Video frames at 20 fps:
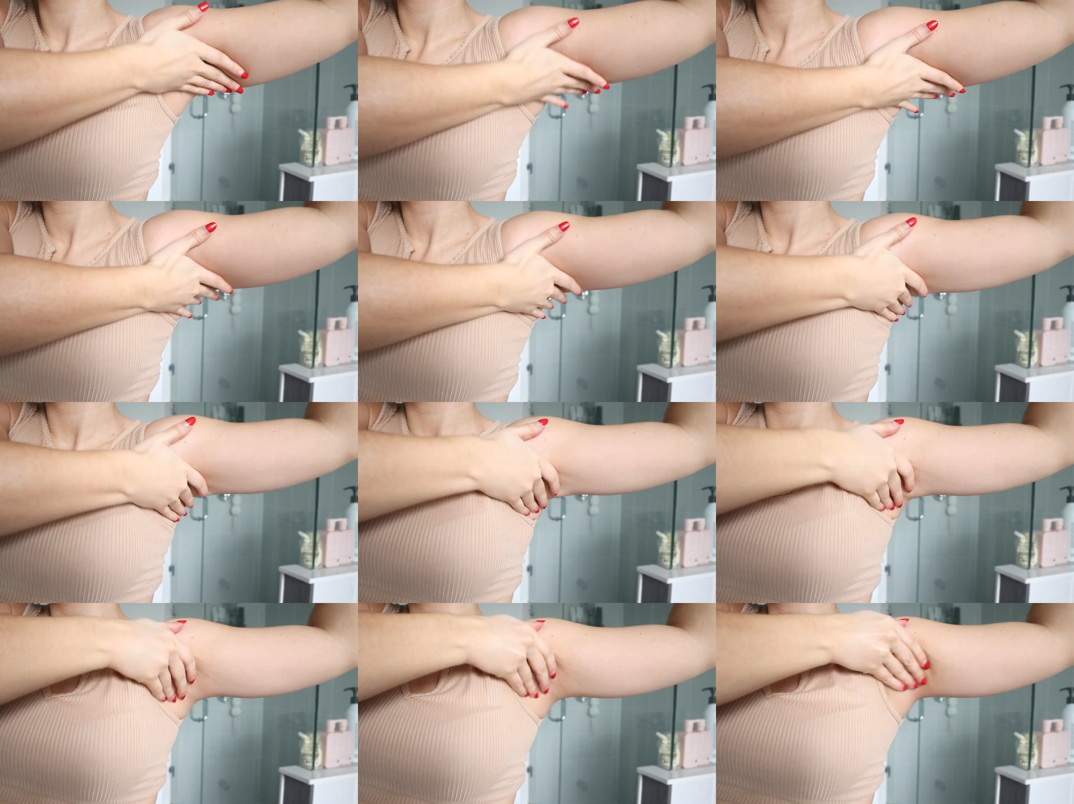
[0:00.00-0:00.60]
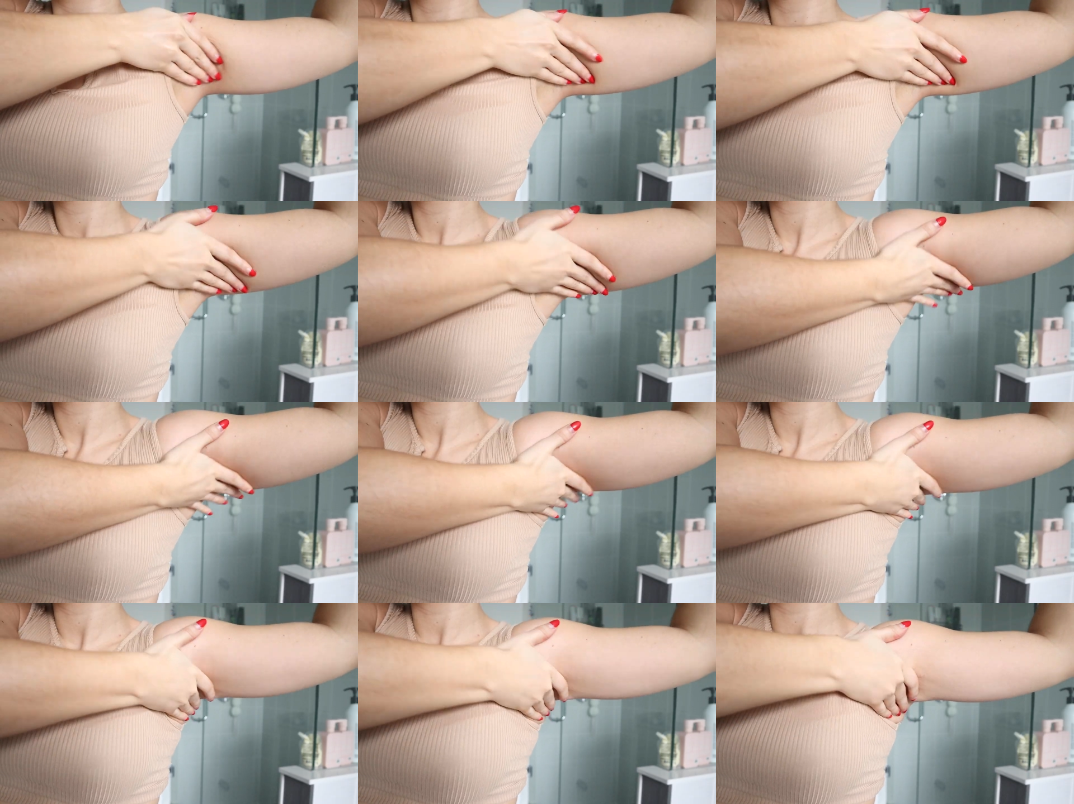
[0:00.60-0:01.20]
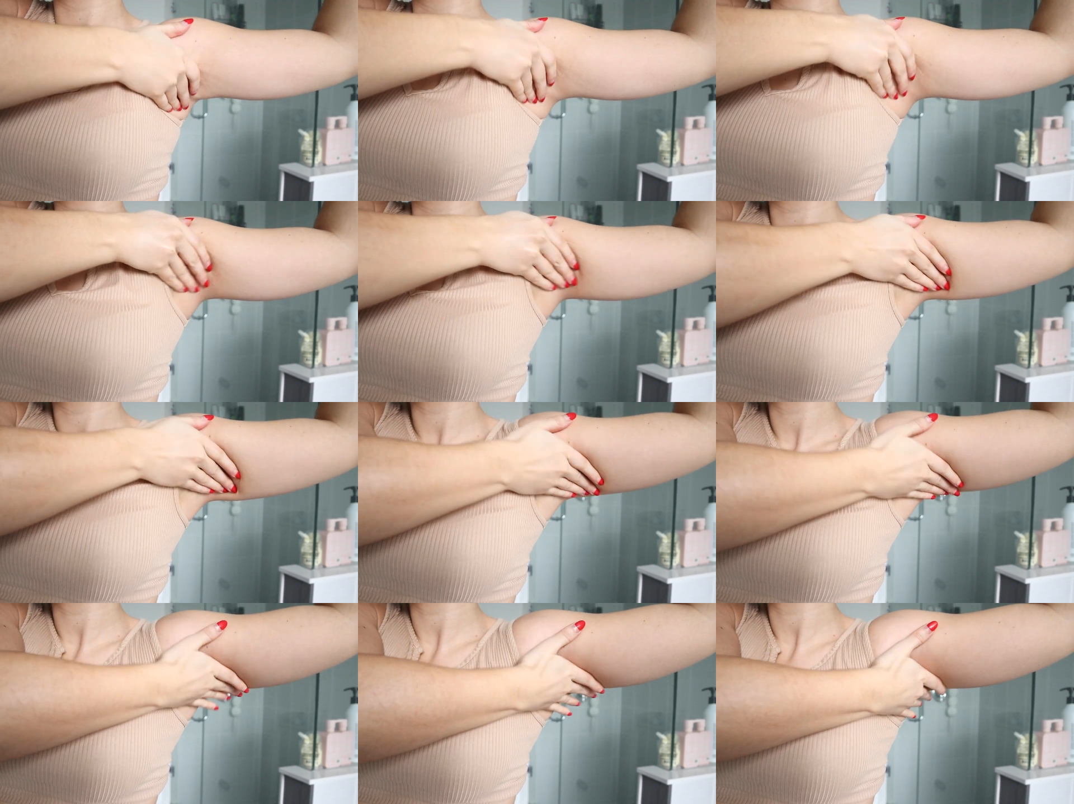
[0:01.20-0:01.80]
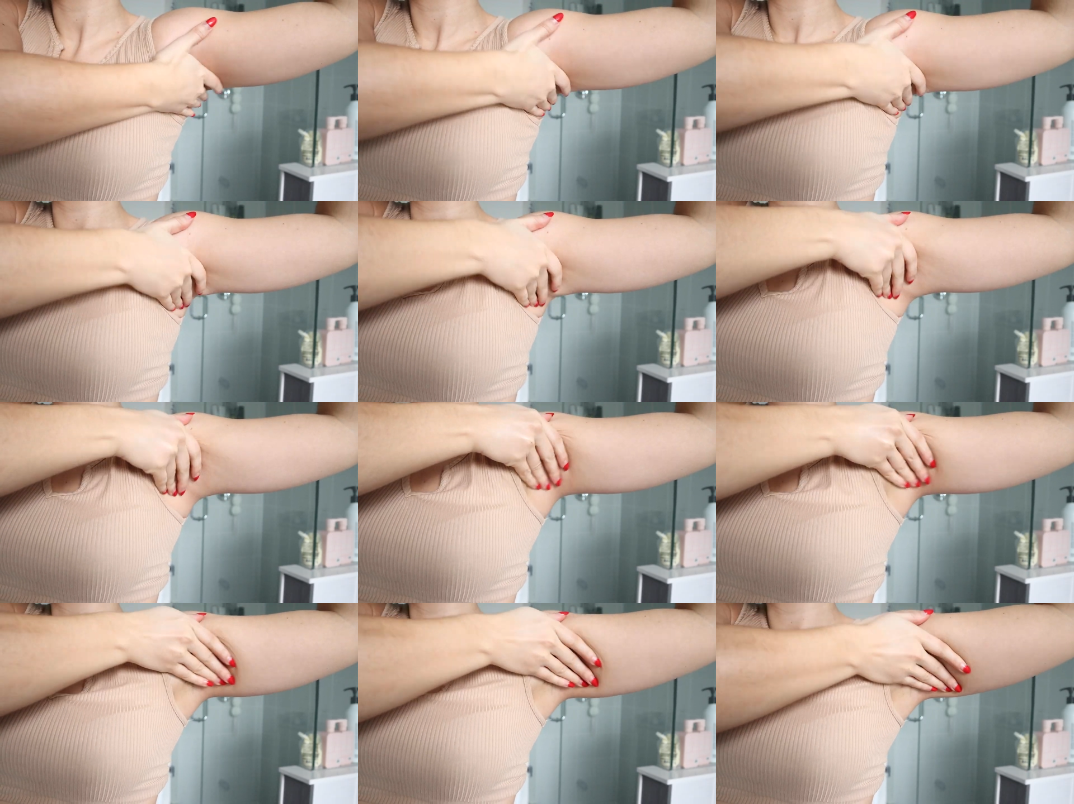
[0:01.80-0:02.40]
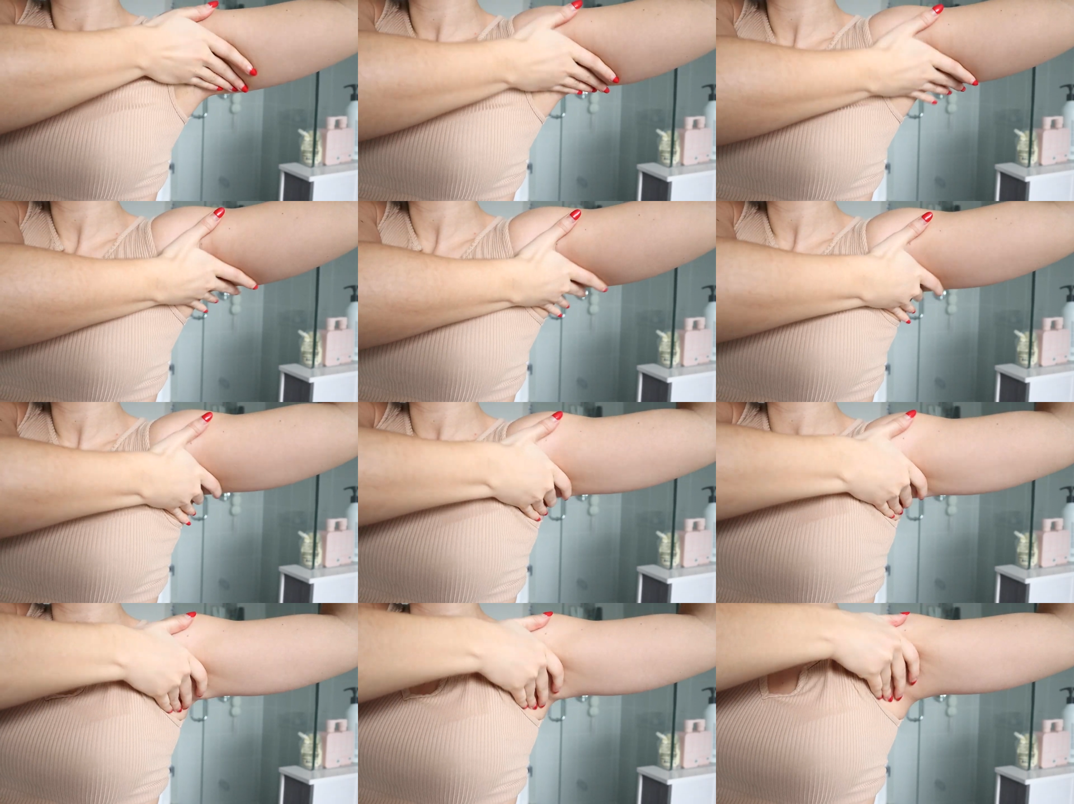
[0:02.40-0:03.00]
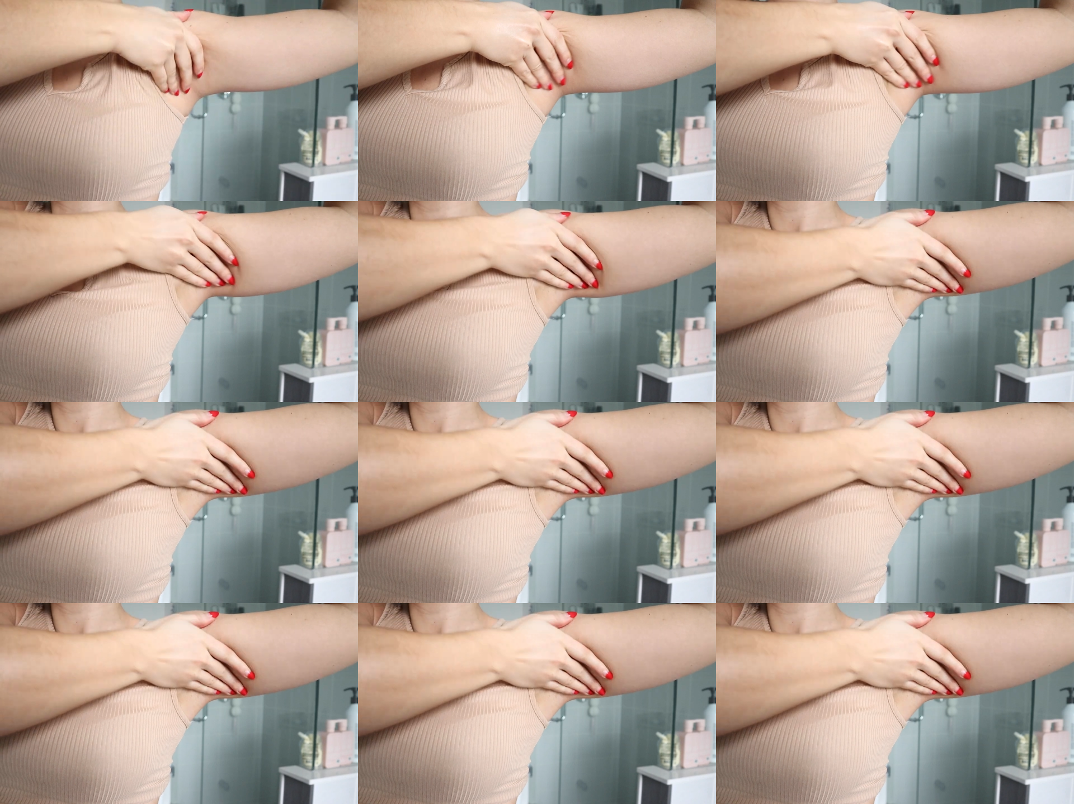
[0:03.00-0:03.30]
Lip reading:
(no speaker visible)